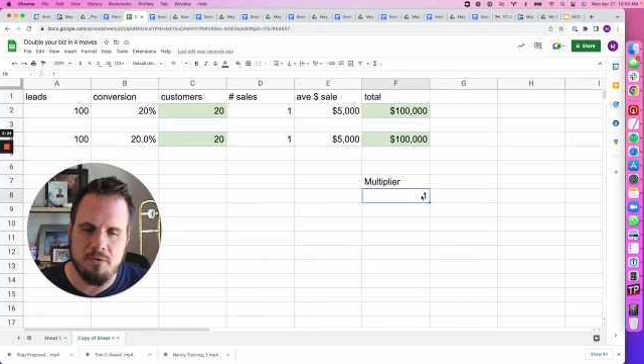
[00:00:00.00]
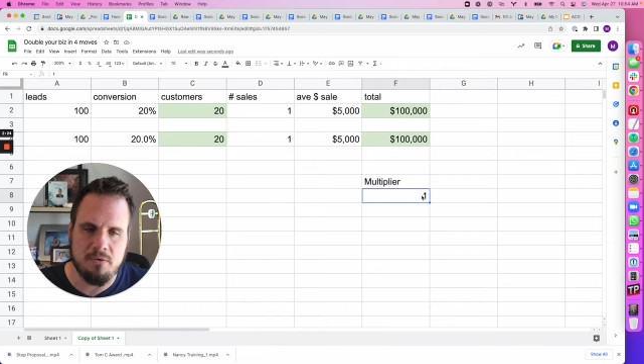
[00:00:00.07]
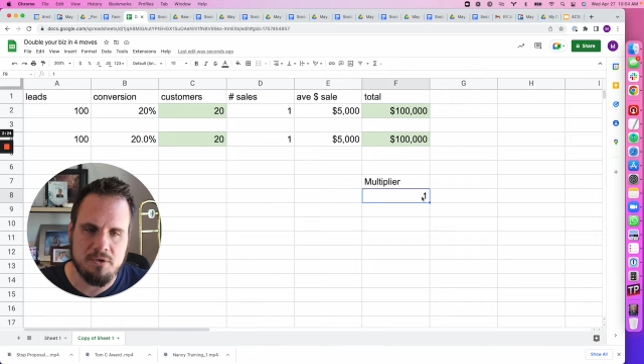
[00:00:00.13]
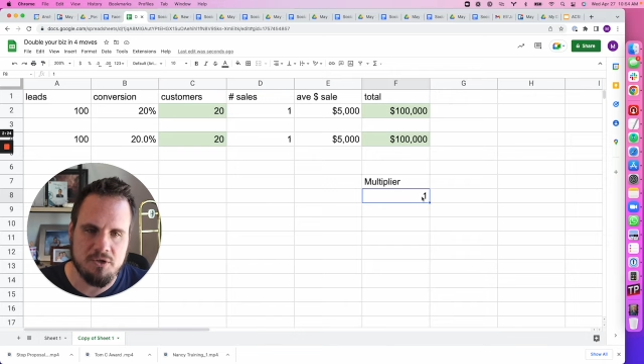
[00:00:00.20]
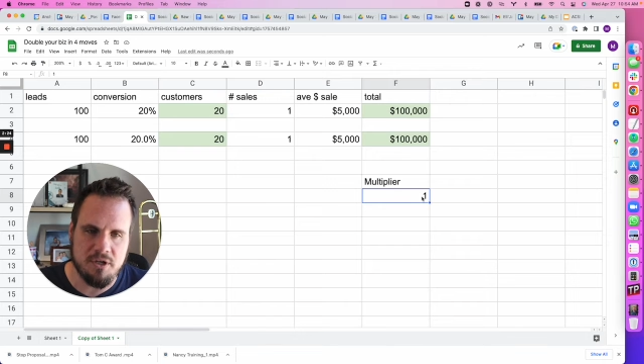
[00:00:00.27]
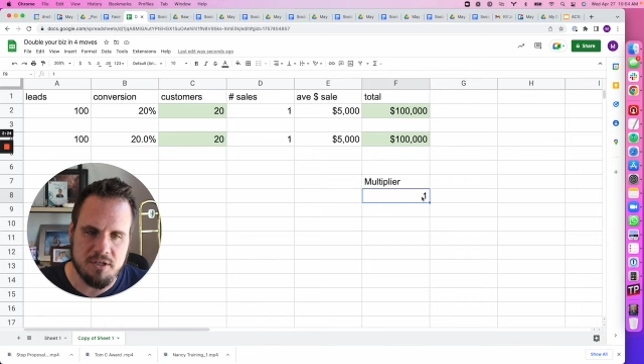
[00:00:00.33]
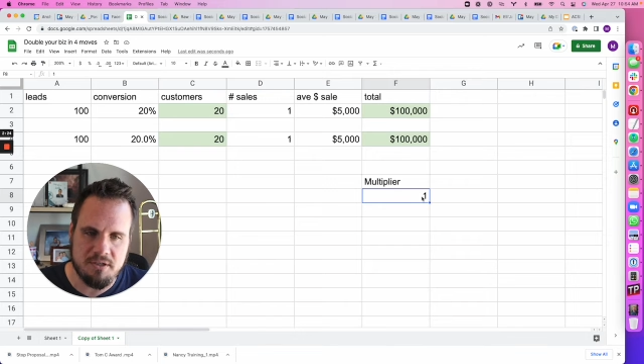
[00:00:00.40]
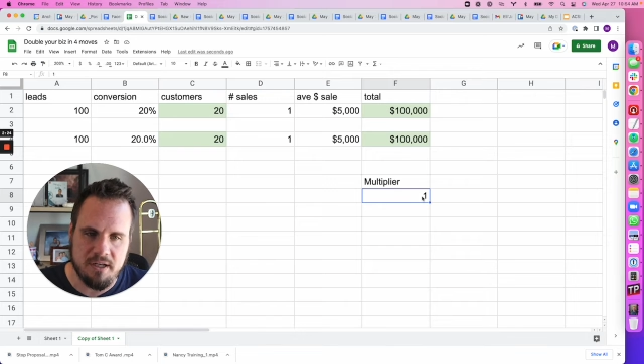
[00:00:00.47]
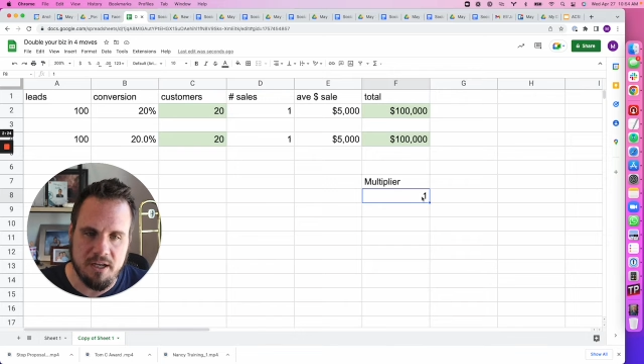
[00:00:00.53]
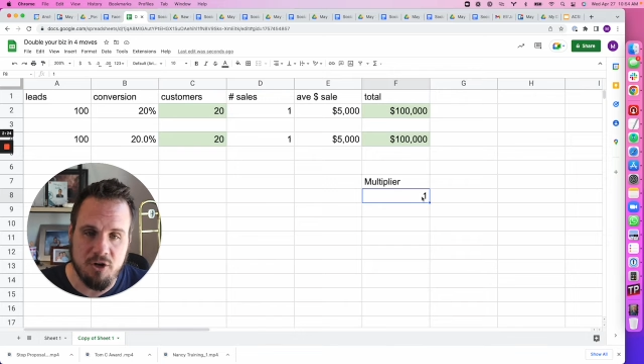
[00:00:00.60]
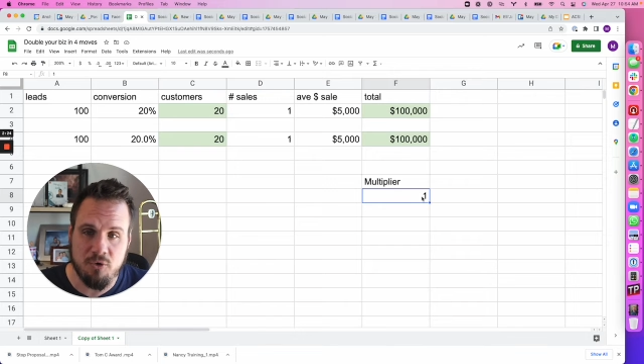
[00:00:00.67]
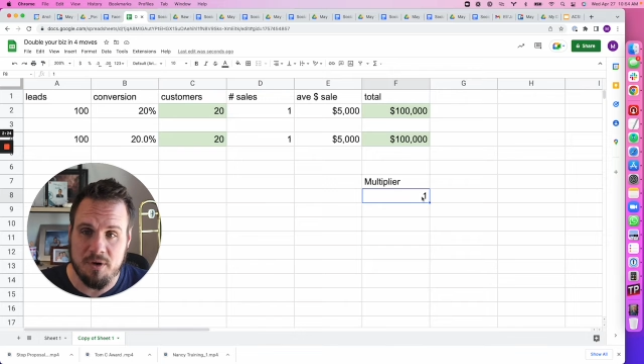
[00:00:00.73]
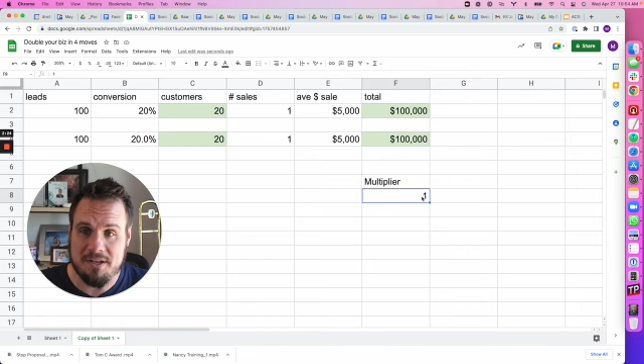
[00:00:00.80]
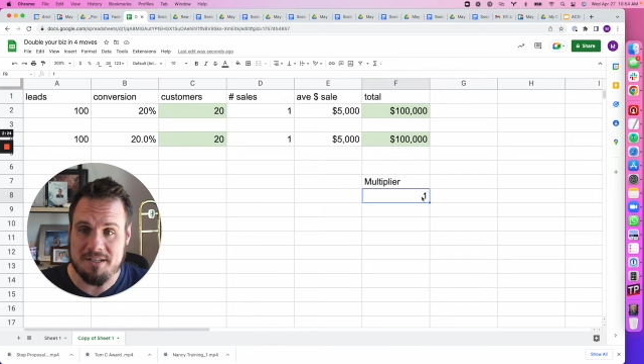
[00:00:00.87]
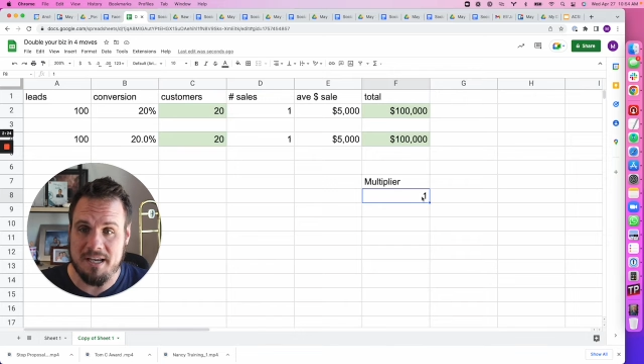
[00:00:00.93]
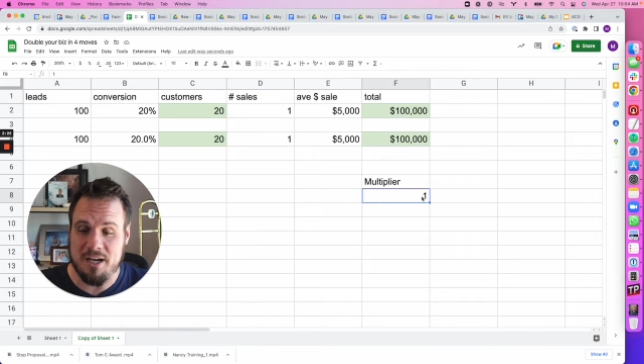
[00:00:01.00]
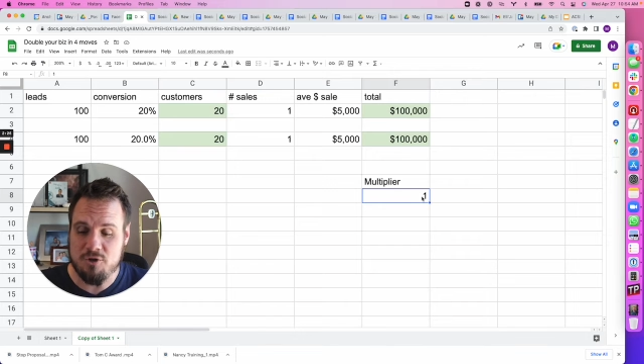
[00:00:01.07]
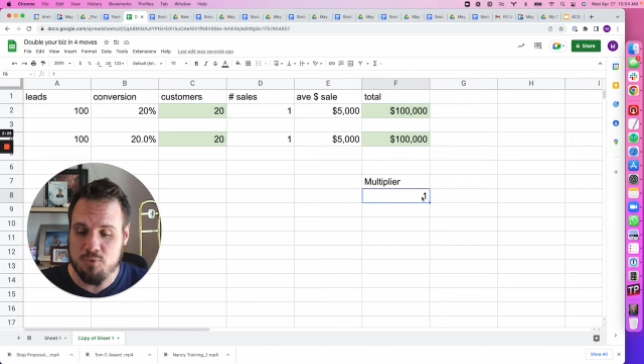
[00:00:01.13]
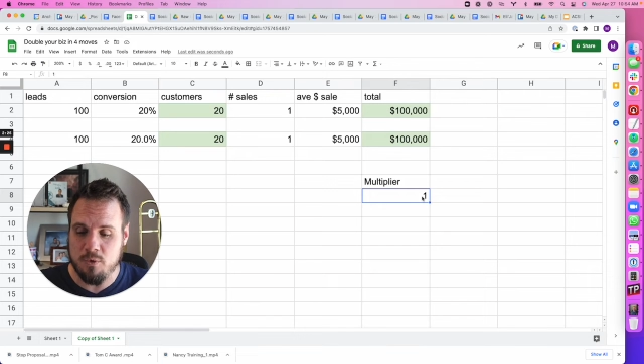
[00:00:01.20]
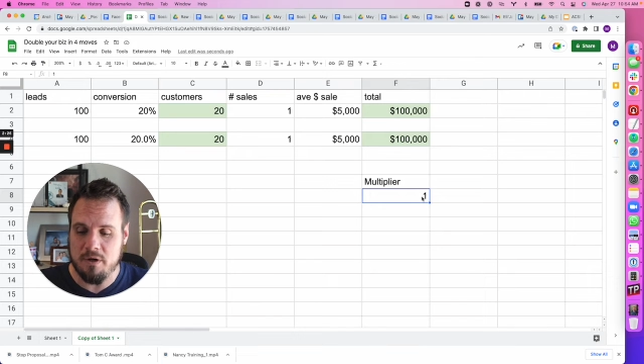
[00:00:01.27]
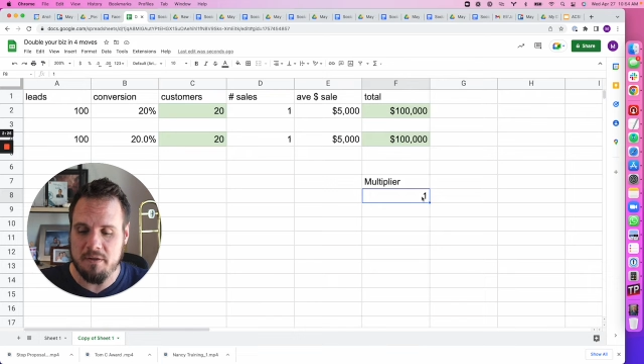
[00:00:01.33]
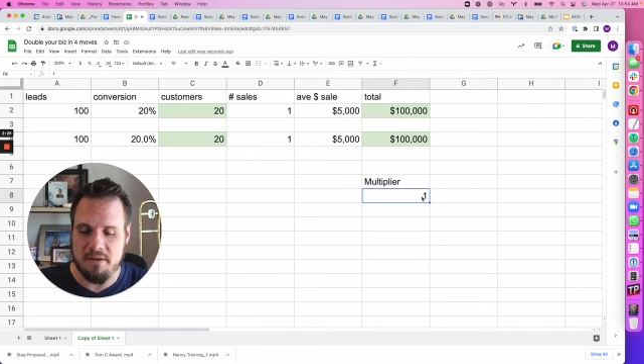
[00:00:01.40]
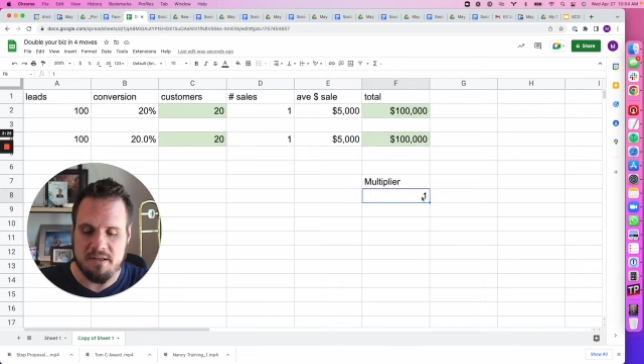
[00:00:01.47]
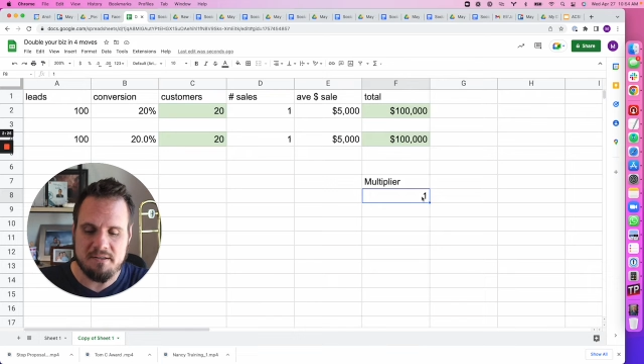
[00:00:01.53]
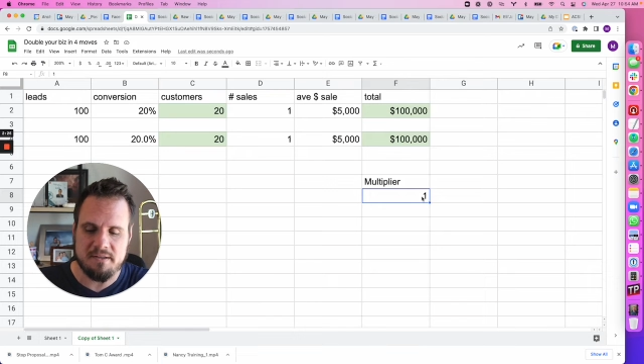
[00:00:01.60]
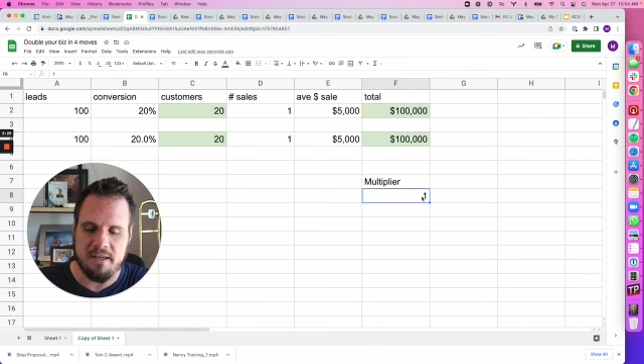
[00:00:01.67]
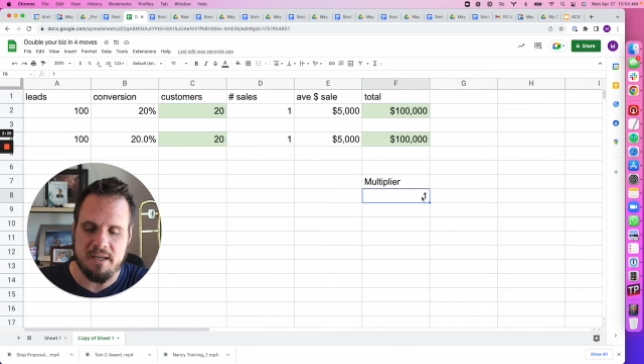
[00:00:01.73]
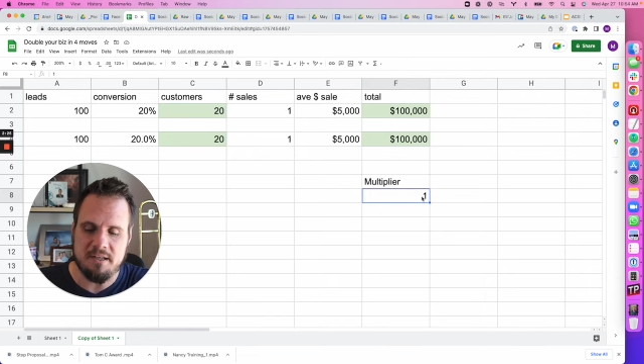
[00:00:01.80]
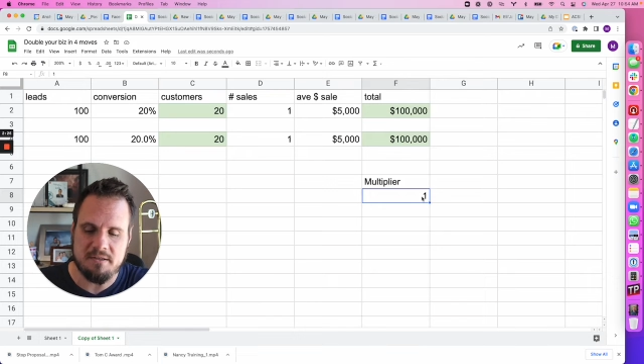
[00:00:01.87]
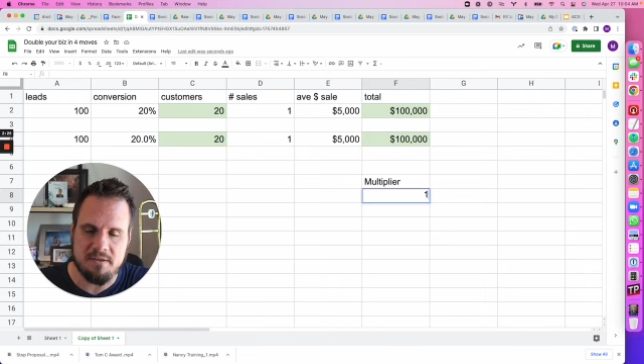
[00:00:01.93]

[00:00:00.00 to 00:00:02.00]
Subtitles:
just increase each one of these things,